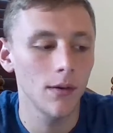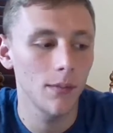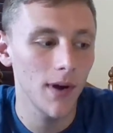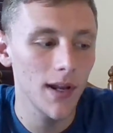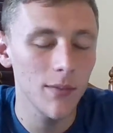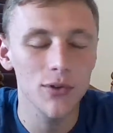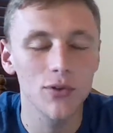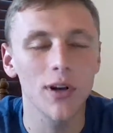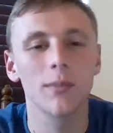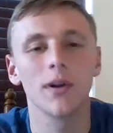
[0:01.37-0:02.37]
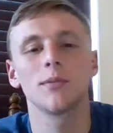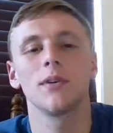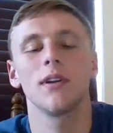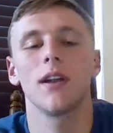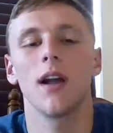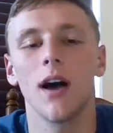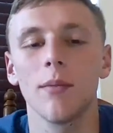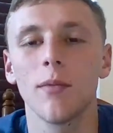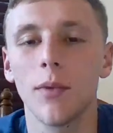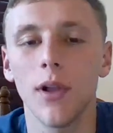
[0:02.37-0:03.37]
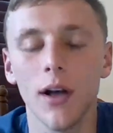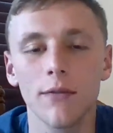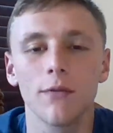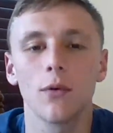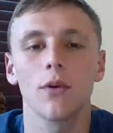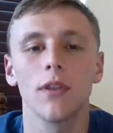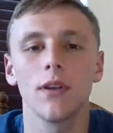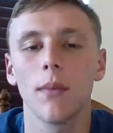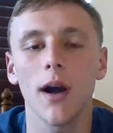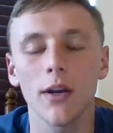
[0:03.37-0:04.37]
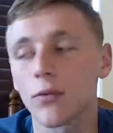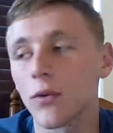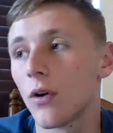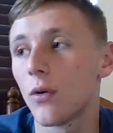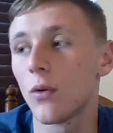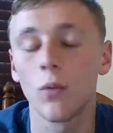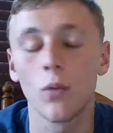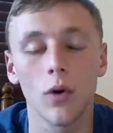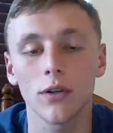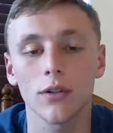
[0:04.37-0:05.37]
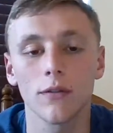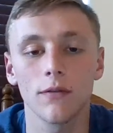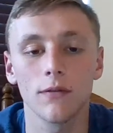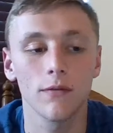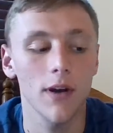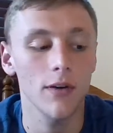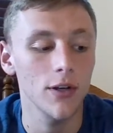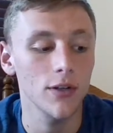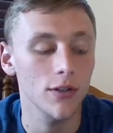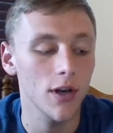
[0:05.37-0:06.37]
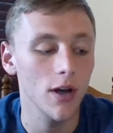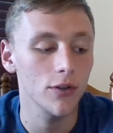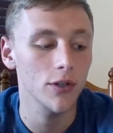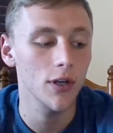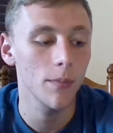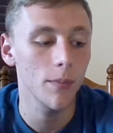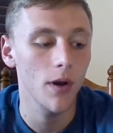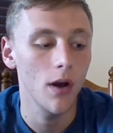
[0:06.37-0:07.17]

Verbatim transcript: My name is Drake Busby, and I am applying for the Micro Works Foundation Scholarship